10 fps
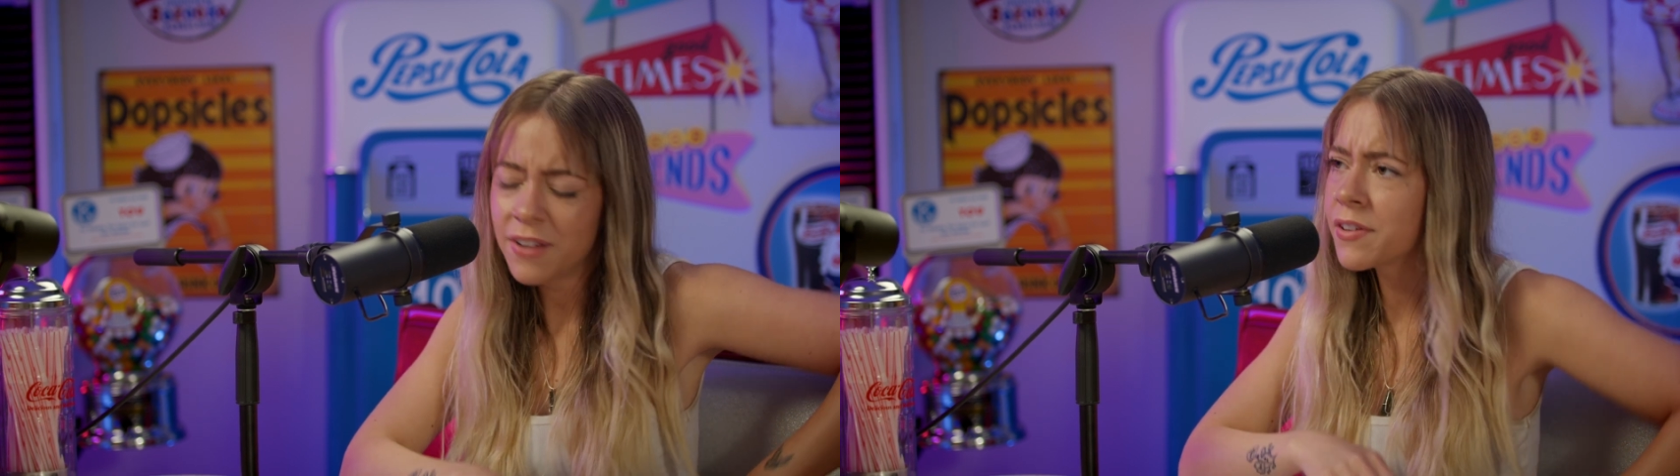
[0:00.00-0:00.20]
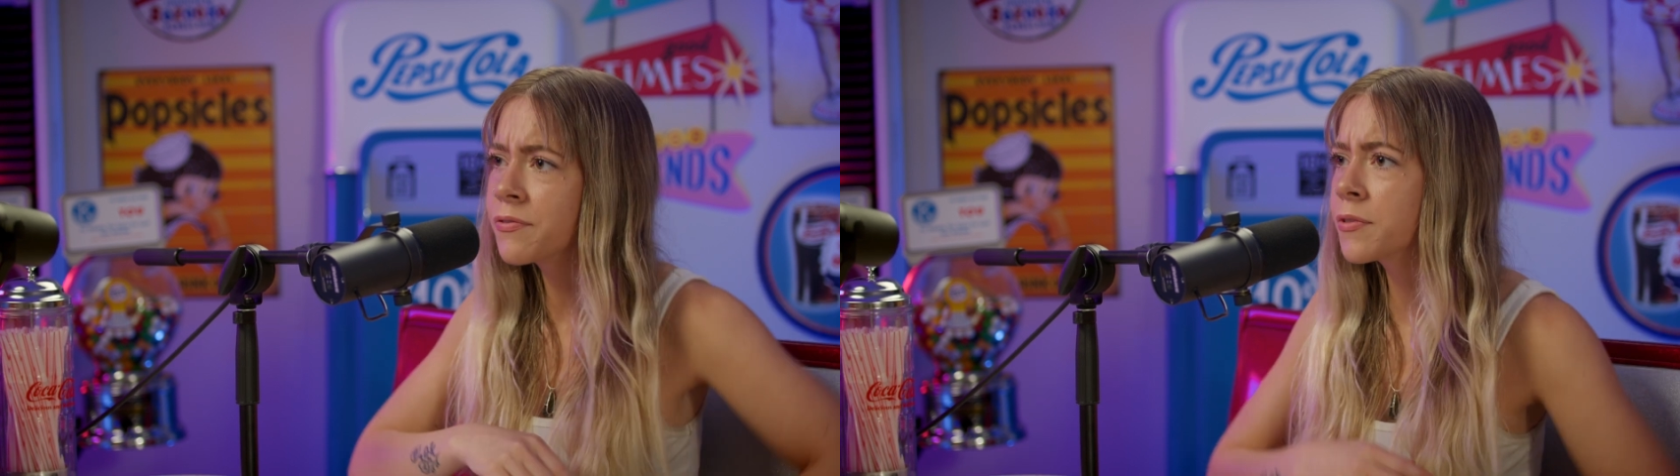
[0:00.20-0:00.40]

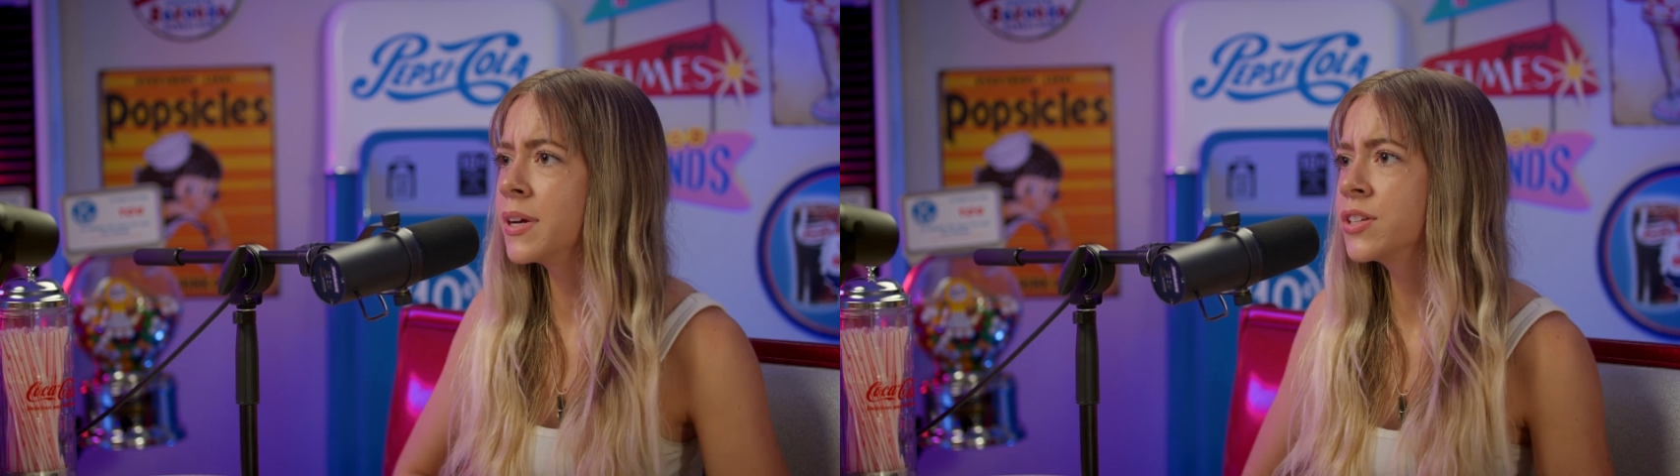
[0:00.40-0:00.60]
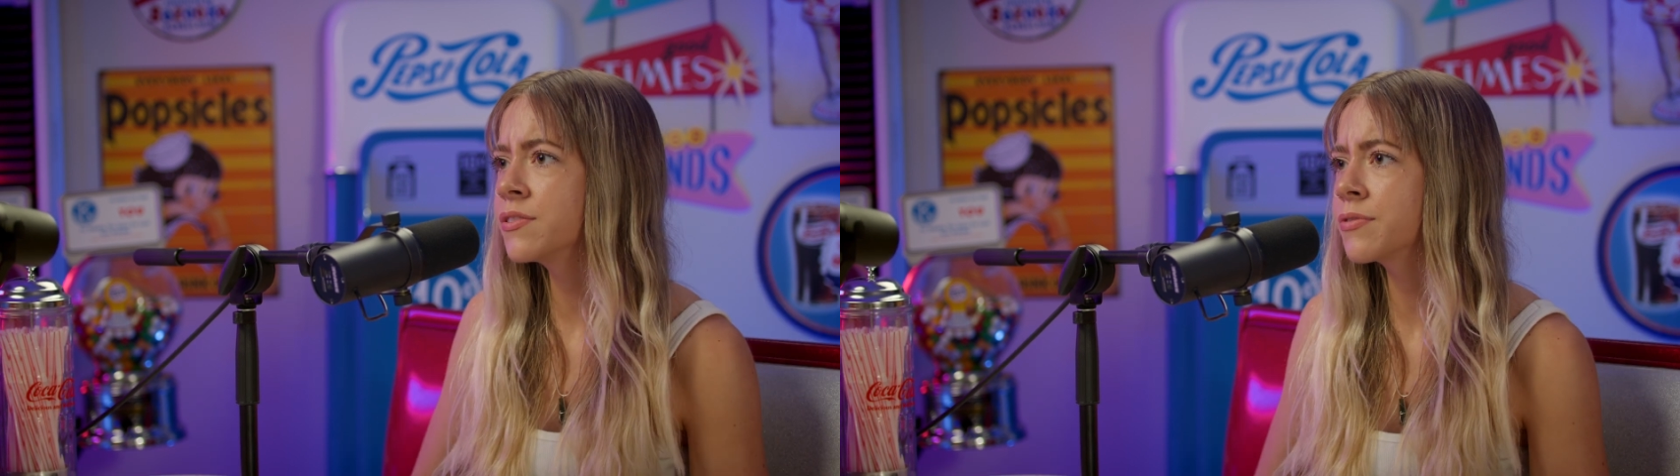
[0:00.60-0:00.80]
have
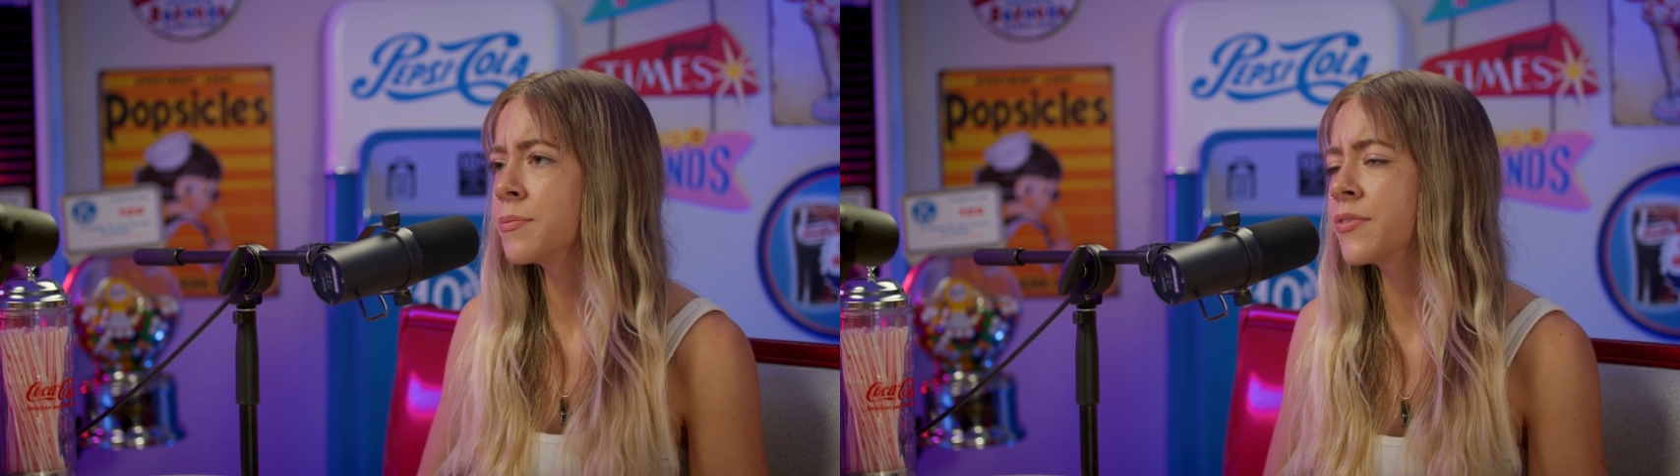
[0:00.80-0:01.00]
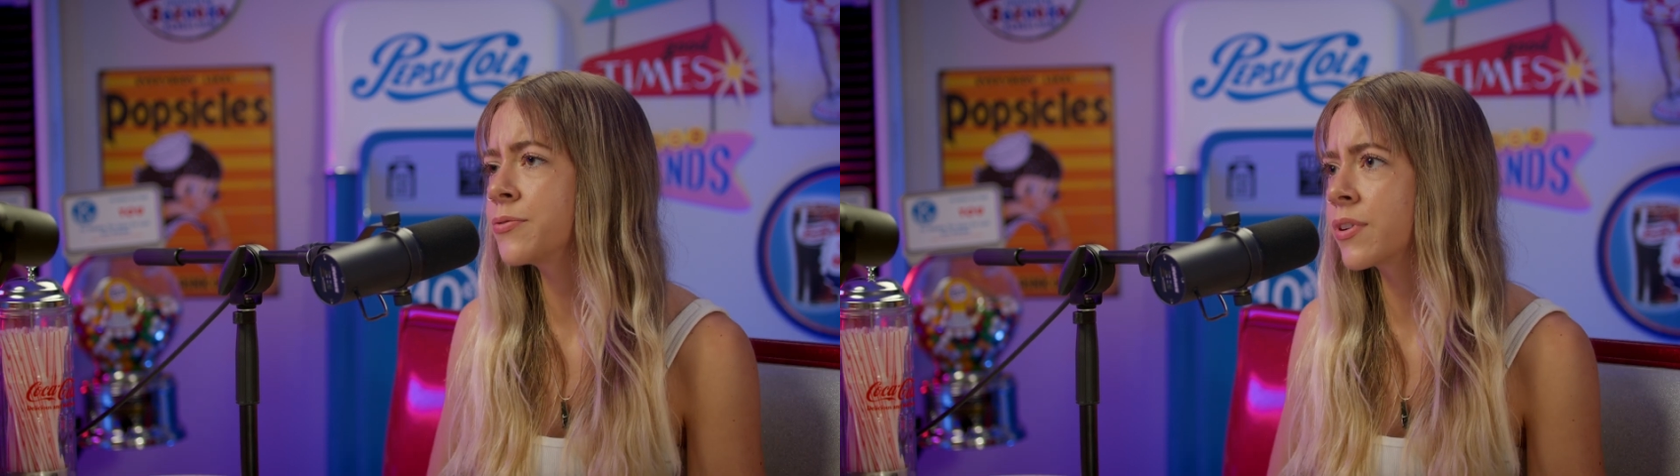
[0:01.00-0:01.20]
information
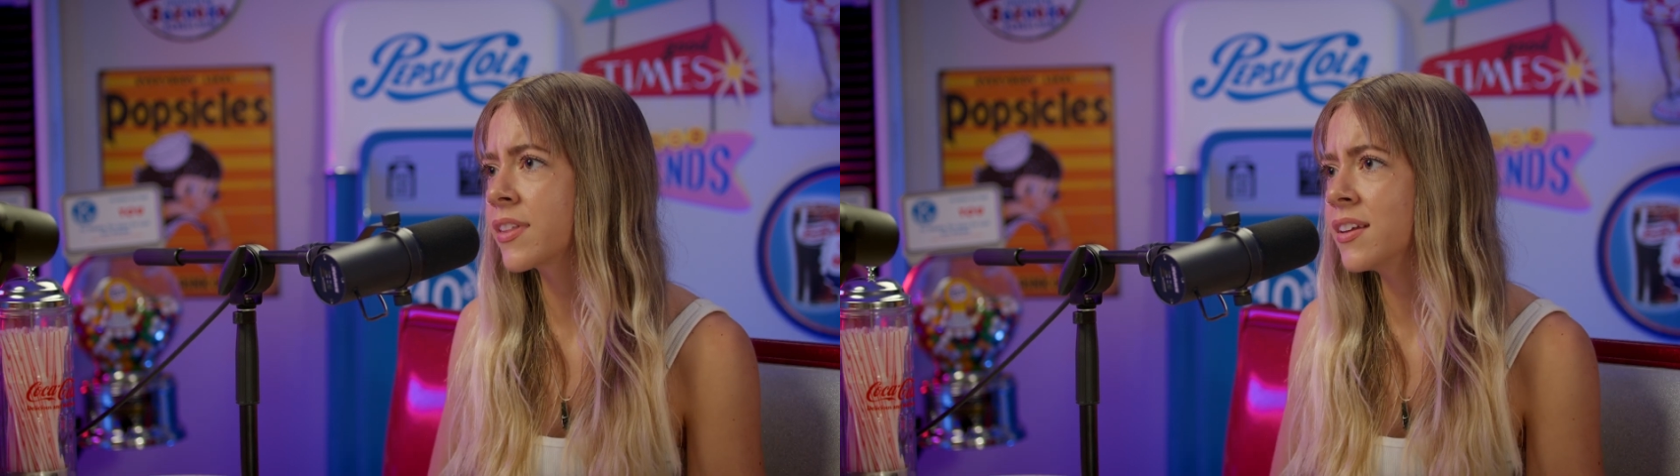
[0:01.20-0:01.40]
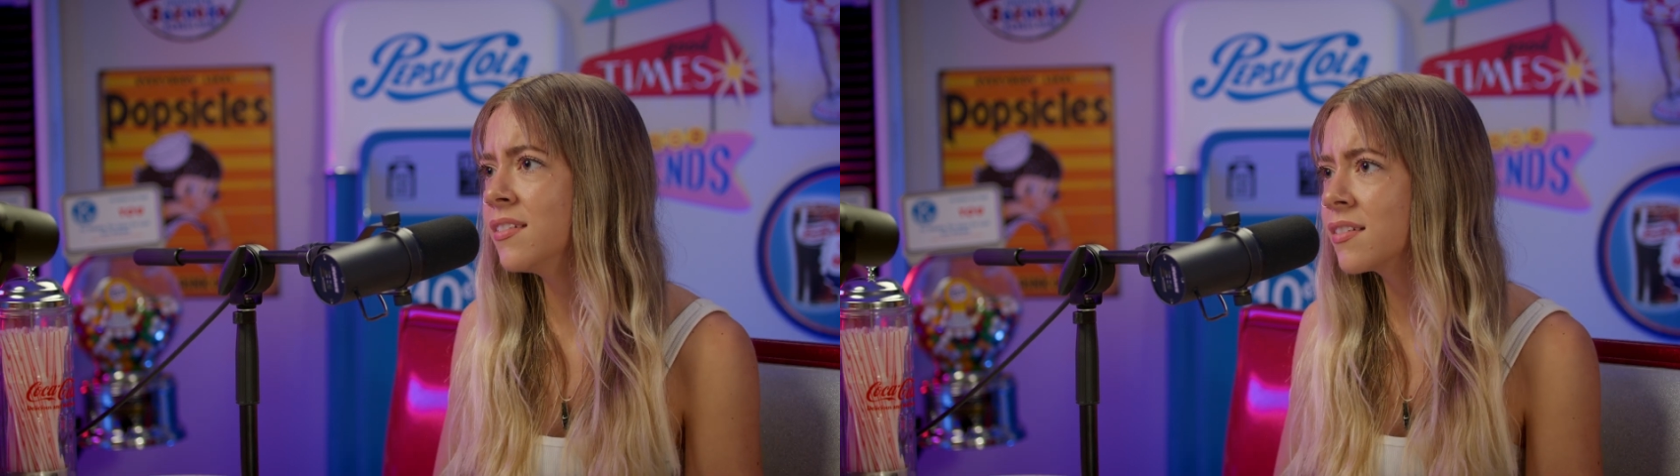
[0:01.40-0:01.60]
from before
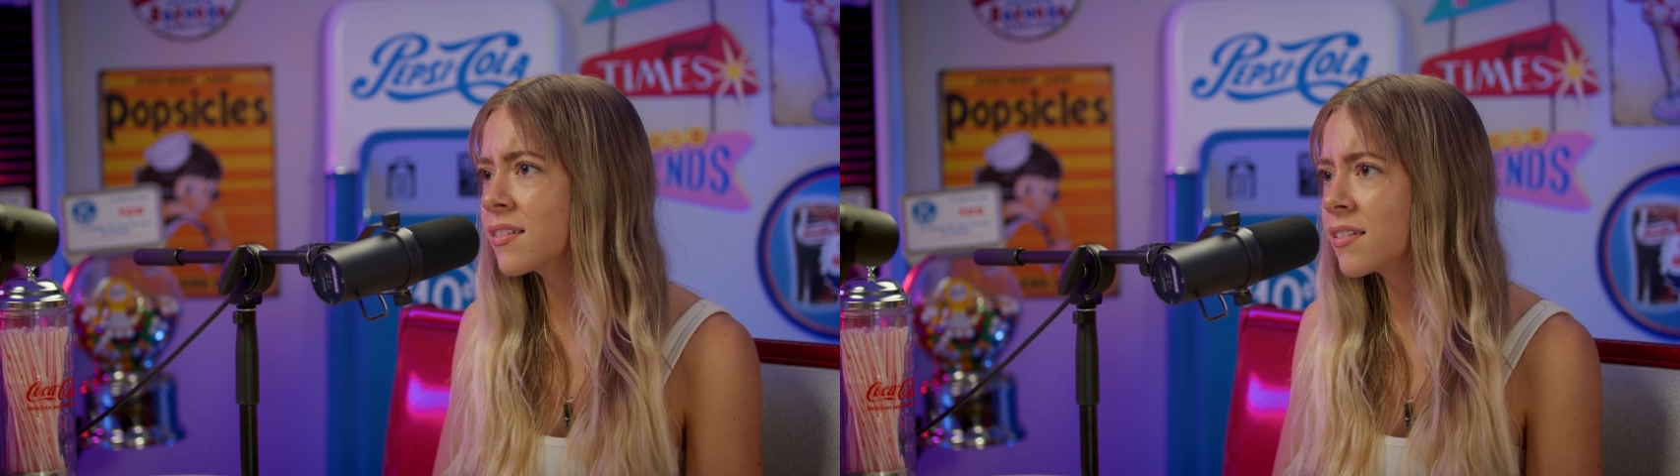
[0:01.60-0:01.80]
then.